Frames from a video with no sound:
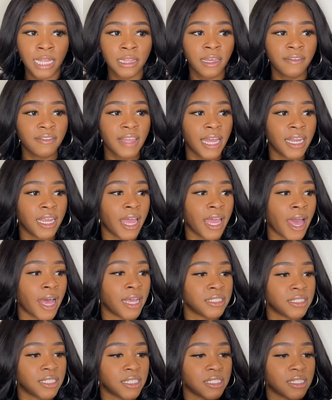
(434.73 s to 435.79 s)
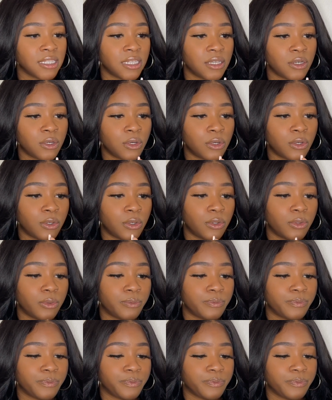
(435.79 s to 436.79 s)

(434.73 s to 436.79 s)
love that it has this little,